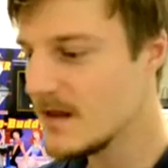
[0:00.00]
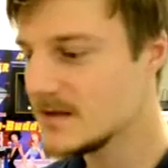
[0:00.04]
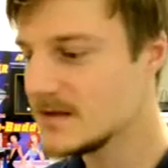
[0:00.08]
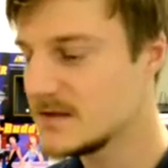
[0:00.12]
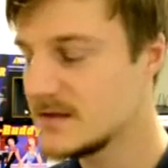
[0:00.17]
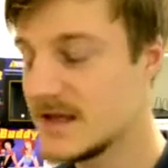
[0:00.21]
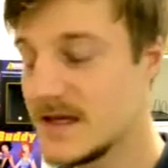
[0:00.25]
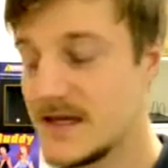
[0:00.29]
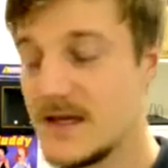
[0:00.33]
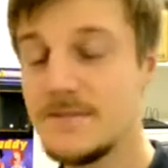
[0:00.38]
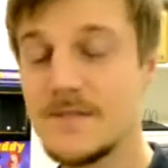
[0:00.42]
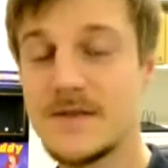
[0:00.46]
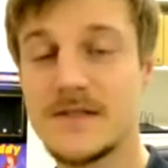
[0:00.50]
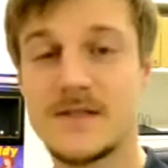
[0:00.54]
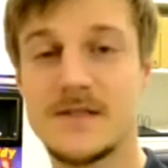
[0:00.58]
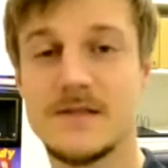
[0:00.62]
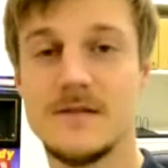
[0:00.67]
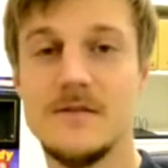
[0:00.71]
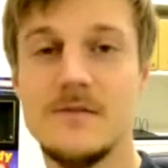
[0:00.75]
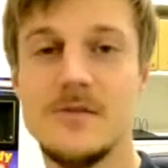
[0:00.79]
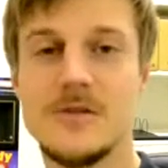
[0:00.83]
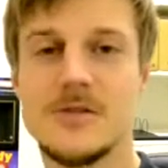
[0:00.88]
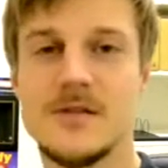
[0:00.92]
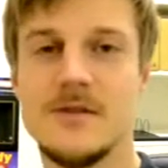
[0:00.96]
to keep the
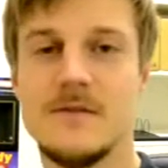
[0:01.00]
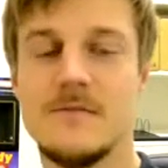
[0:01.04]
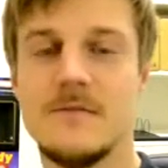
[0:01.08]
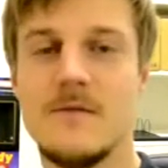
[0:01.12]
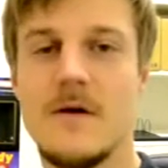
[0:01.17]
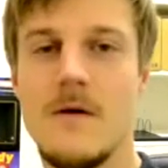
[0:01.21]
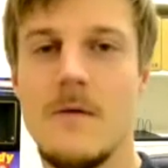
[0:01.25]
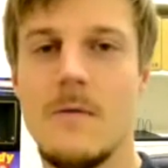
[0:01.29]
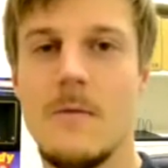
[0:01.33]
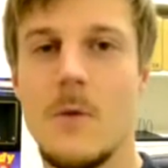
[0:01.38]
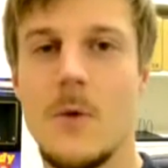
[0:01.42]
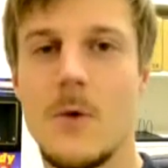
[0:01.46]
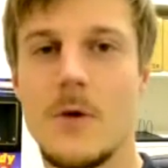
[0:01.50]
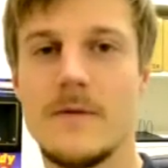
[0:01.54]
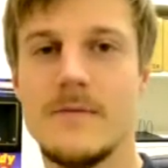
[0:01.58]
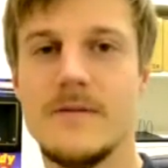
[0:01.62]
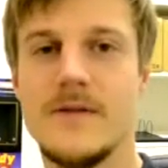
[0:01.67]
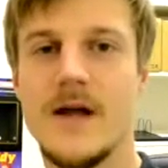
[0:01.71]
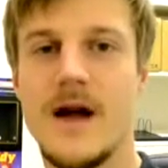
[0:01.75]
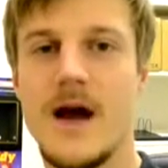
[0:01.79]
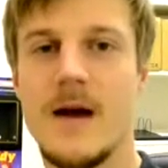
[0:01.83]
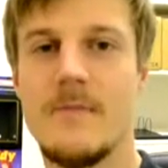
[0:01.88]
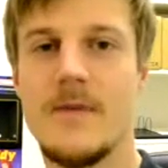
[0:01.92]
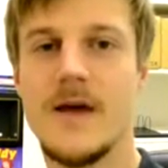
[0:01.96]
solution
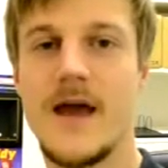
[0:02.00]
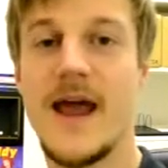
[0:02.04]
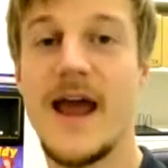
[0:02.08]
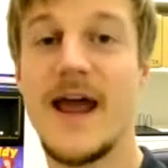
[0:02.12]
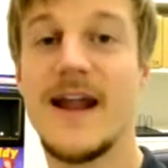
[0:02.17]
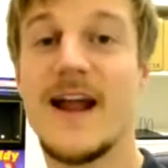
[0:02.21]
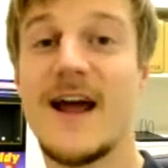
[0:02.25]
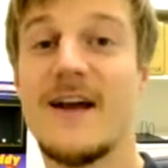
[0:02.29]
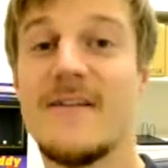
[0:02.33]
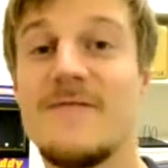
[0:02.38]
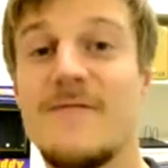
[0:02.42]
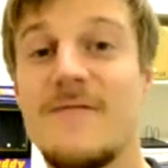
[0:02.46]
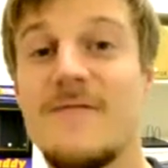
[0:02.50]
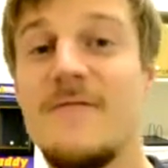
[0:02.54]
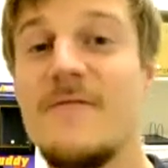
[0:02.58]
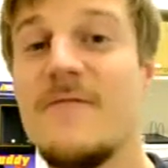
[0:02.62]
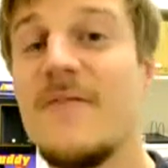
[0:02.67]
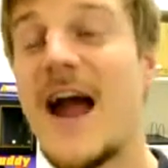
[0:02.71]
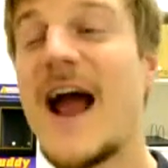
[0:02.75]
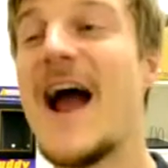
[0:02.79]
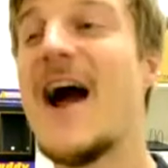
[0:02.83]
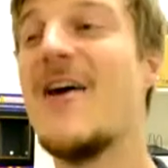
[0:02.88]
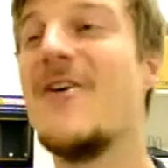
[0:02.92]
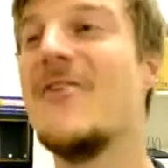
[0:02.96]
warmed up, and I
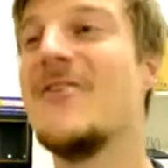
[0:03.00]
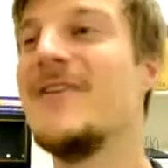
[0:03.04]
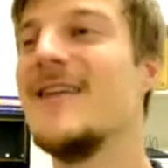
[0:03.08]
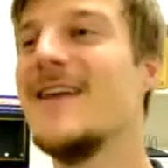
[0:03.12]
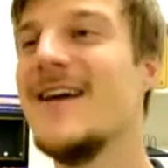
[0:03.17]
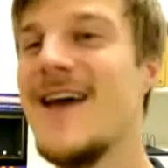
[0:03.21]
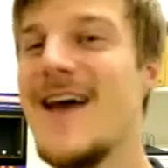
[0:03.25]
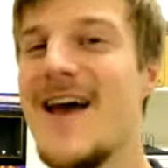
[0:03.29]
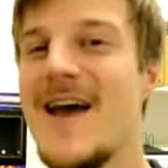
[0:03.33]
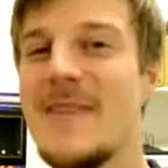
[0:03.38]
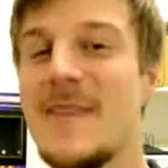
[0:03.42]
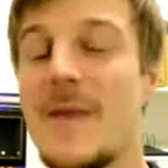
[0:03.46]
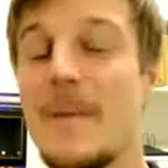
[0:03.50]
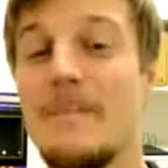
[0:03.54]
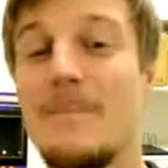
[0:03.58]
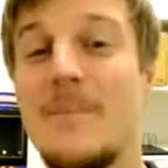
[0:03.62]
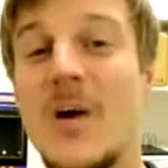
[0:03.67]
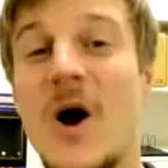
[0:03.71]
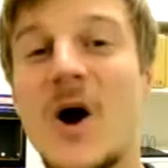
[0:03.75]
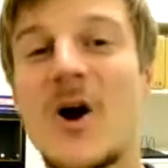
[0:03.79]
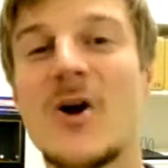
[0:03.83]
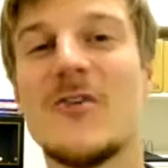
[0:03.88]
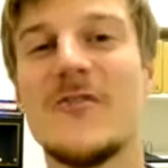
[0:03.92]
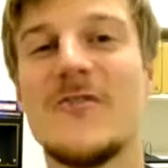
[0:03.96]
found the
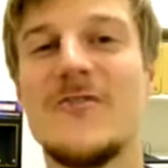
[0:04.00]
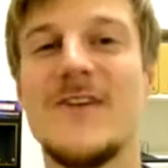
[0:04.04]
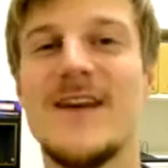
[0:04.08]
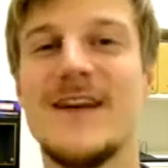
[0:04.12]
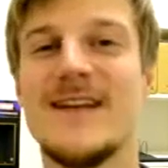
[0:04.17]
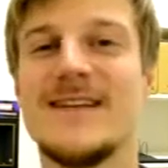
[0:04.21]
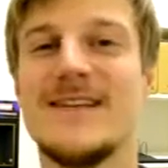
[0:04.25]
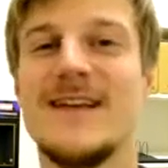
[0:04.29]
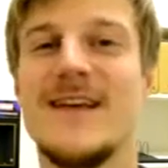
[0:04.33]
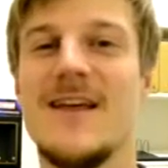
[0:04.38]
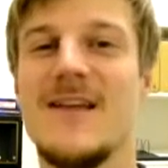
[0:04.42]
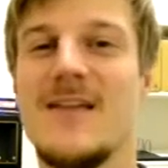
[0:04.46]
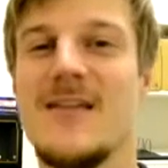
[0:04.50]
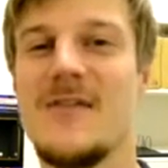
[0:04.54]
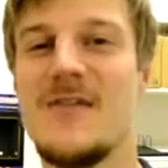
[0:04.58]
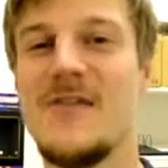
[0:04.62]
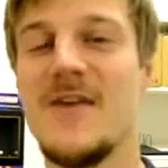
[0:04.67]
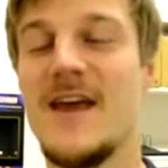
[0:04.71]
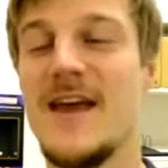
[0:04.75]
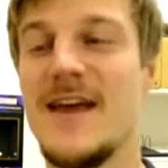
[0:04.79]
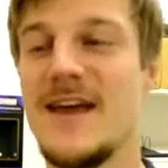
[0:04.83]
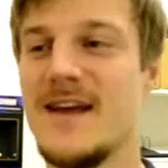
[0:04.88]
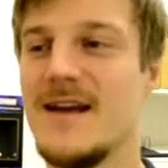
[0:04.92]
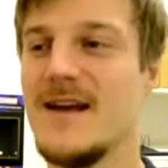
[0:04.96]
perfect
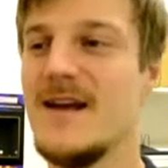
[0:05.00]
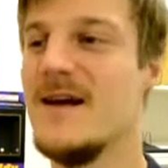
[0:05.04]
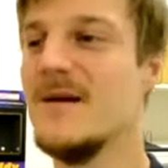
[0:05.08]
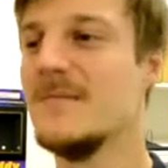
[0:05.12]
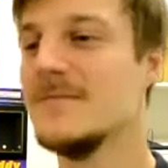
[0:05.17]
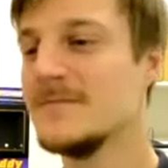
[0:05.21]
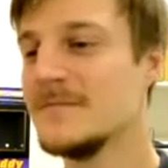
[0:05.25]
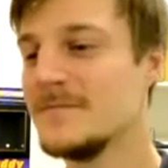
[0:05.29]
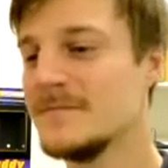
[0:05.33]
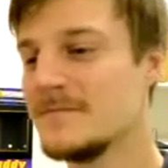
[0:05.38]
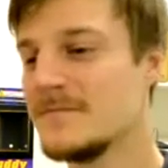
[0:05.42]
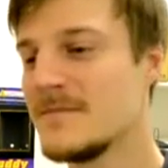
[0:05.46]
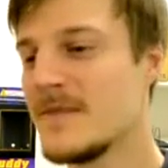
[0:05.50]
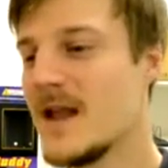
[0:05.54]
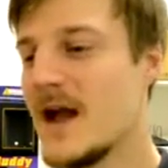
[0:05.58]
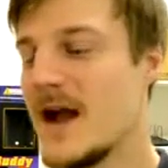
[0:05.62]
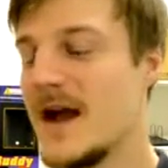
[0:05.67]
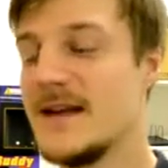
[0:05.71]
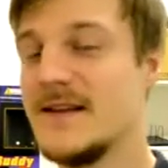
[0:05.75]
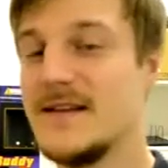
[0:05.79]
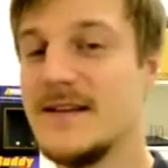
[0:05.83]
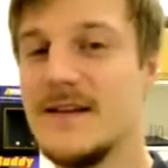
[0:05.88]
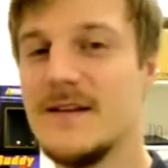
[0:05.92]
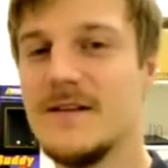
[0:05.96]
thing.
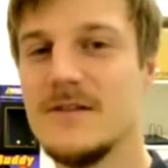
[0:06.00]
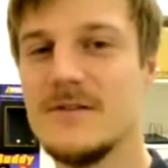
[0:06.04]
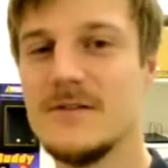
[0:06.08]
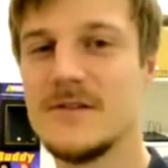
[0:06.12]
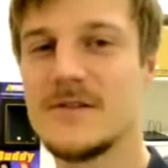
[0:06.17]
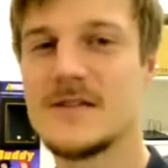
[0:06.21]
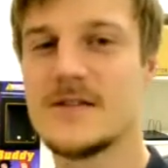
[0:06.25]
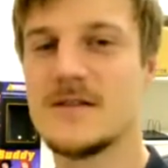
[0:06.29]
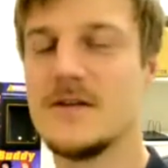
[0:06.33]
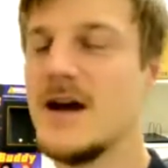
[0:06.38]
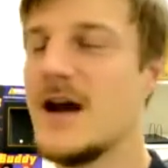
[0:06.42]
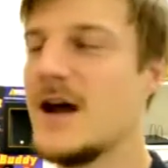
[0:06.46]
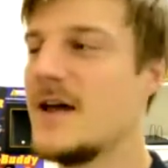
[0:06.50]
I did a little search.